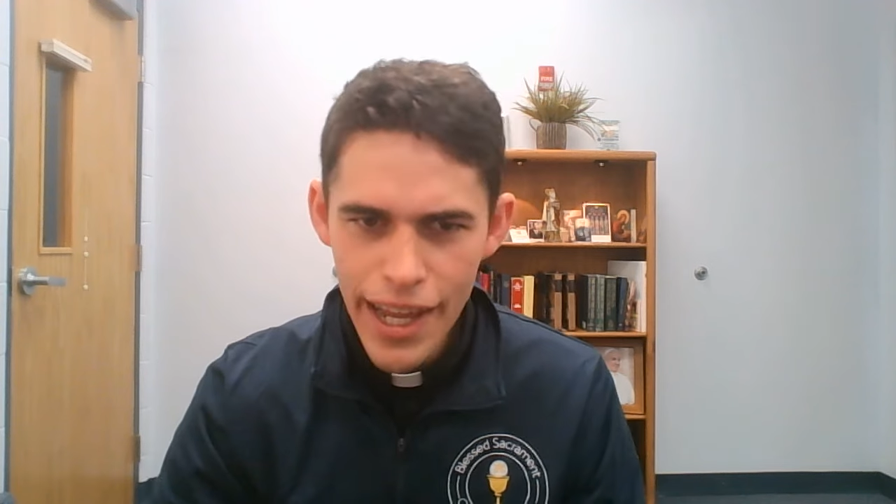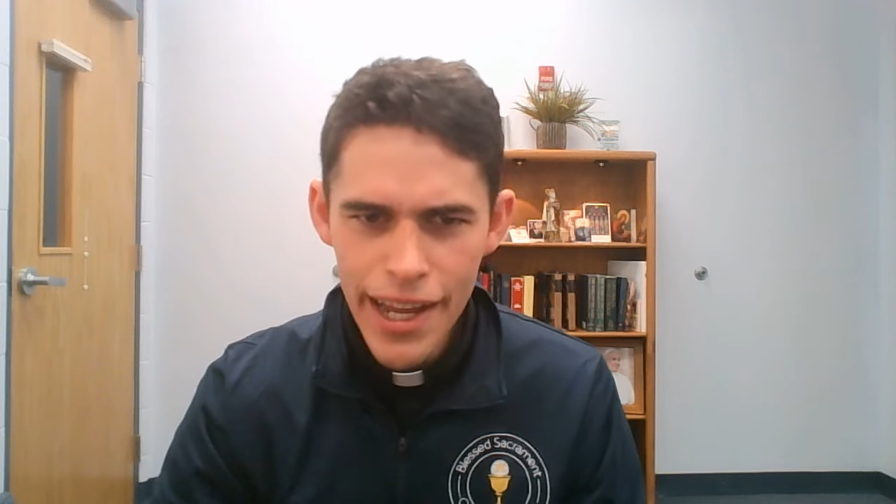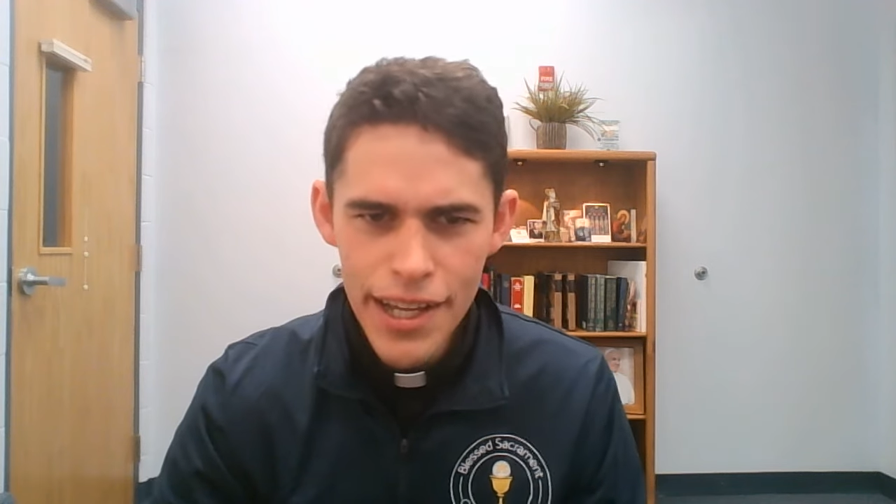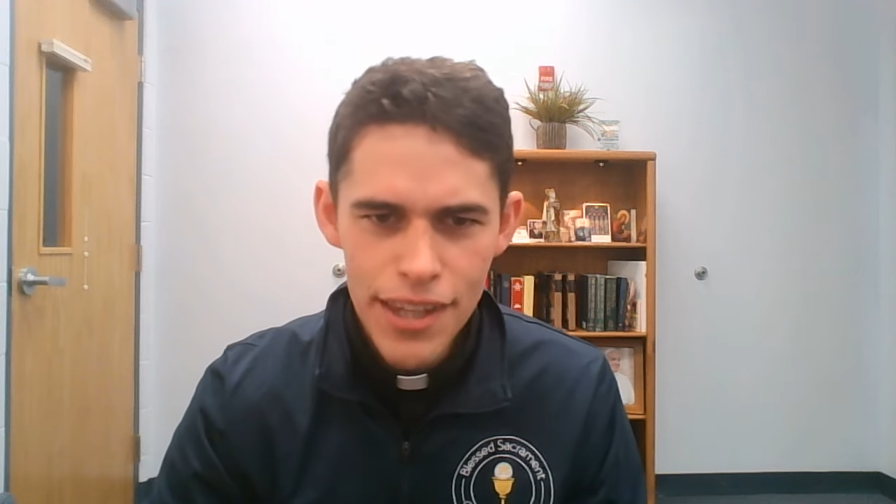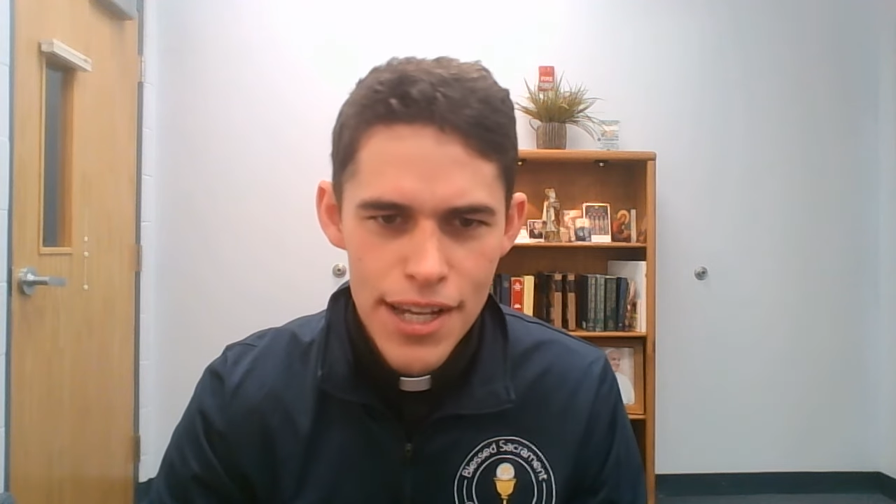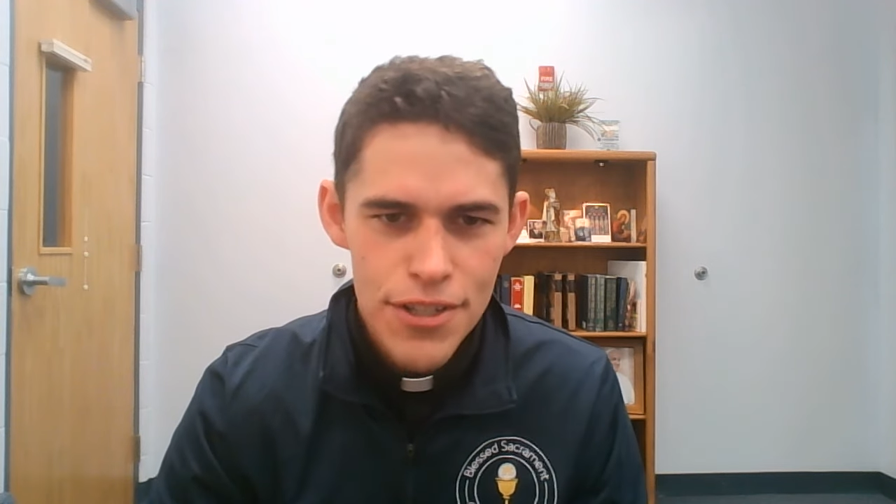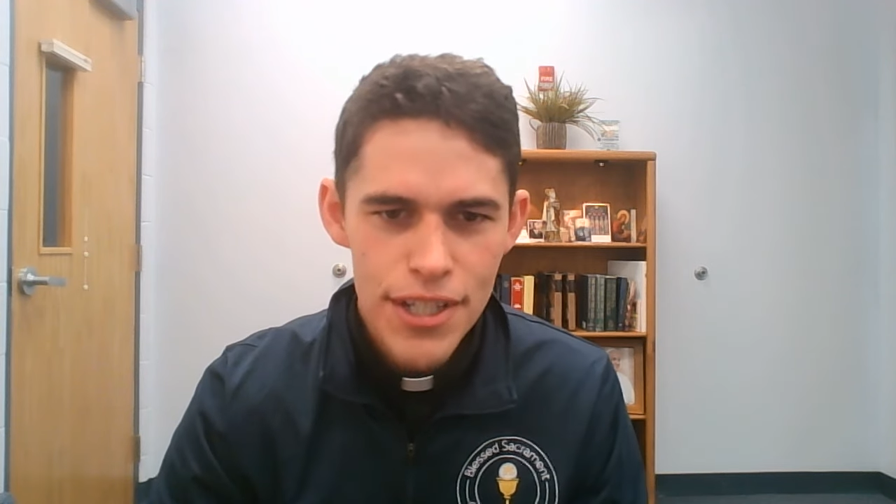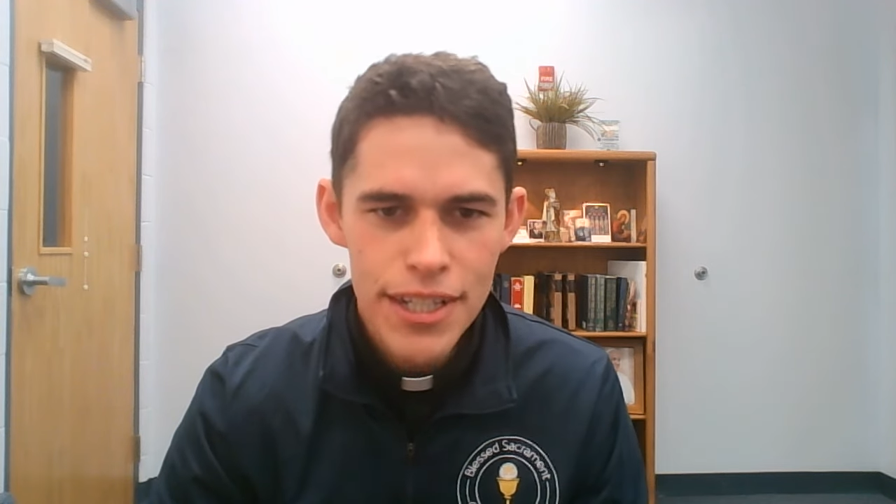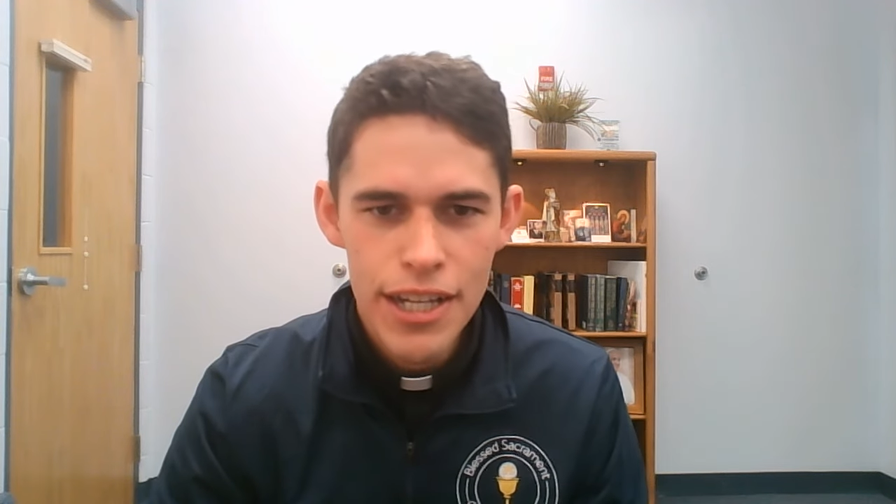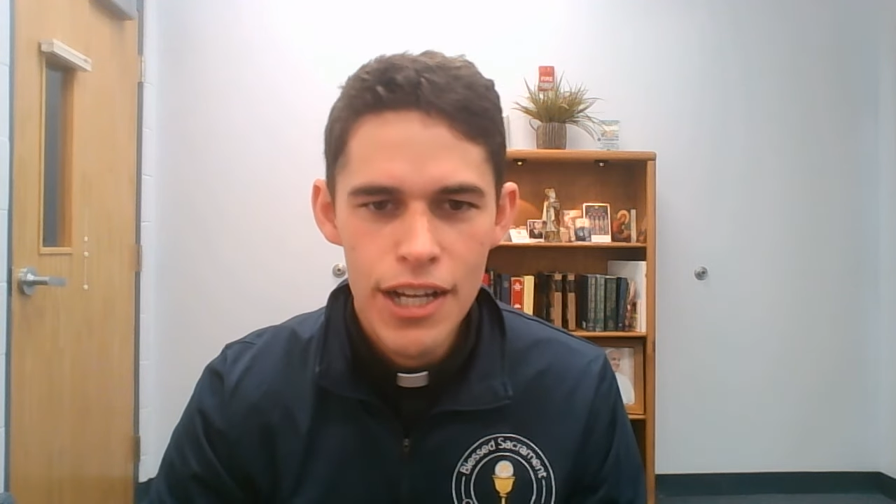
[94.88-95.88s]
And
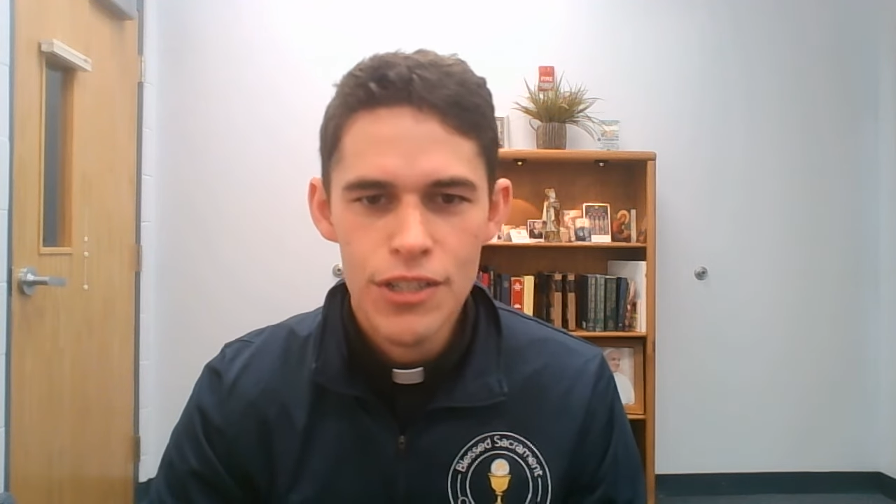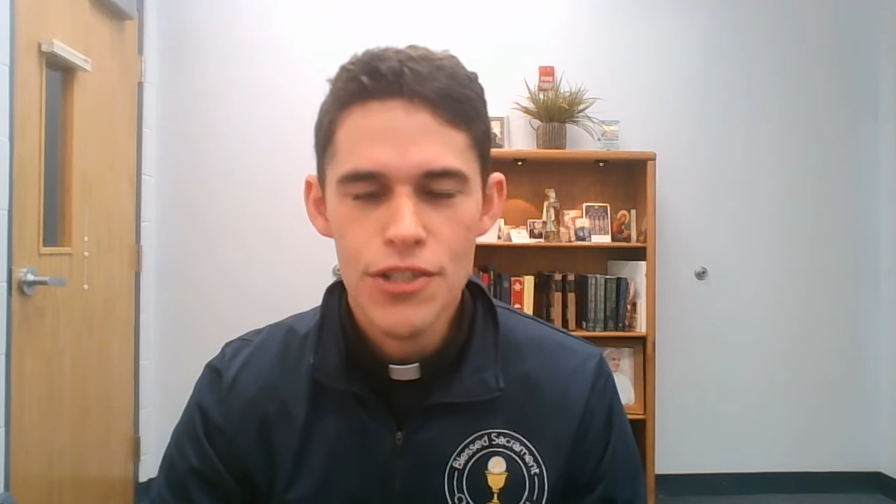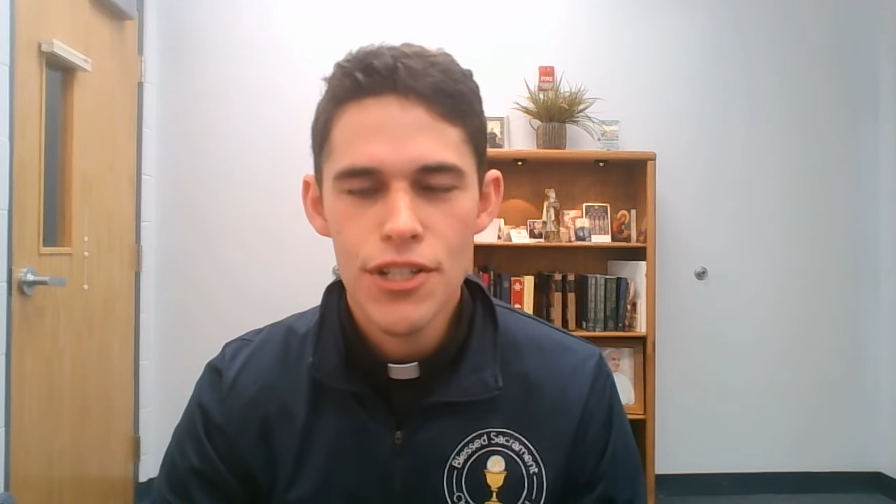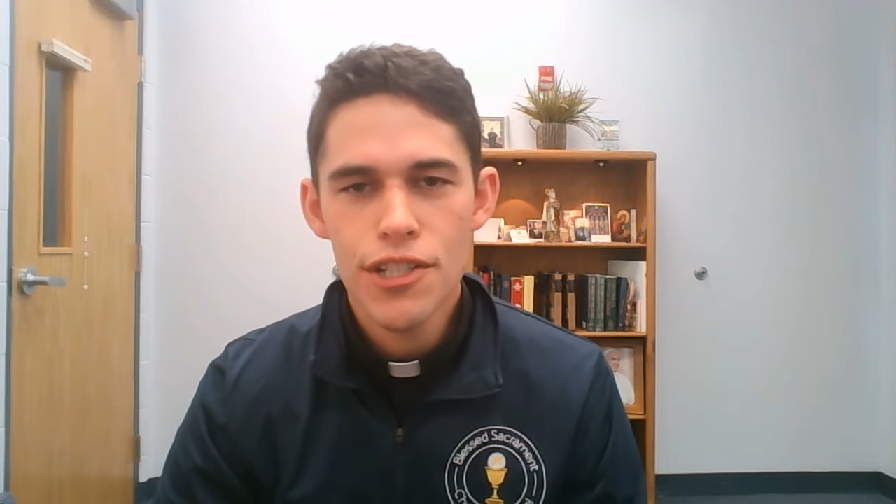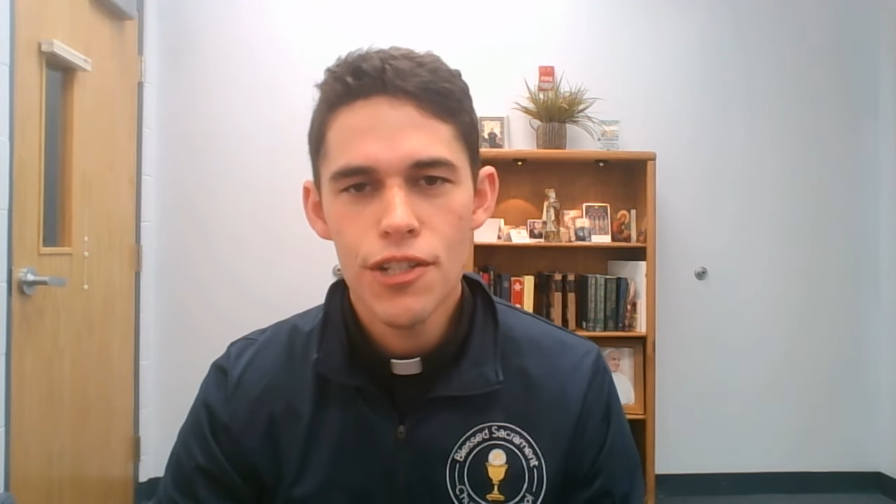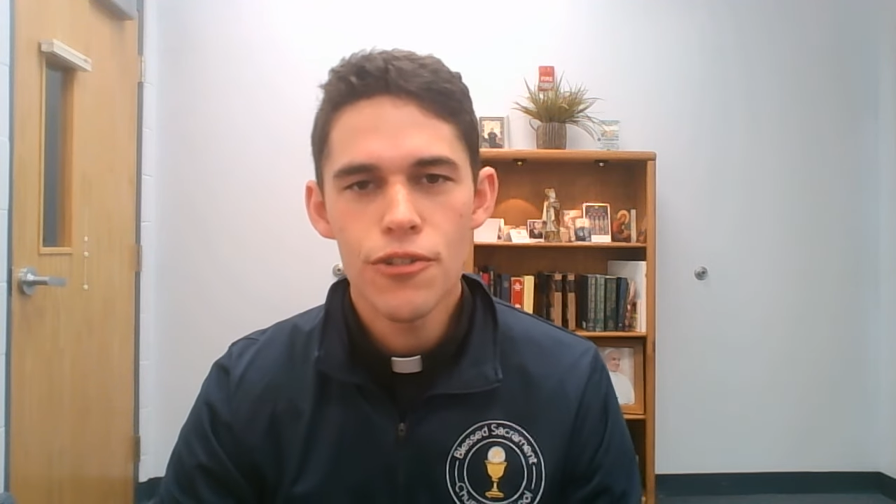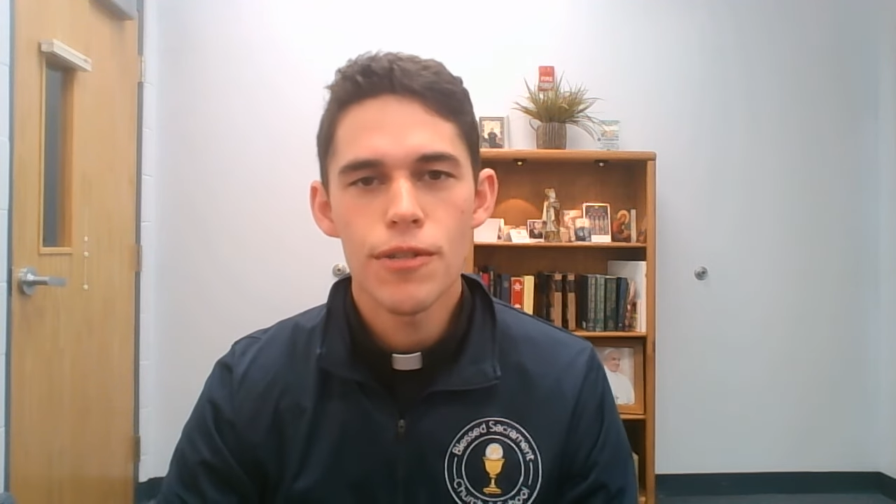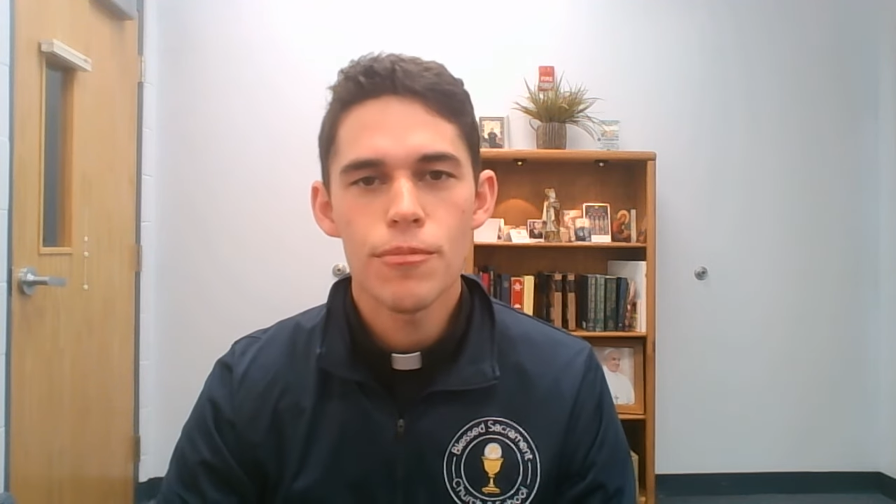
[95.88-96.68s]
lastly, just continue to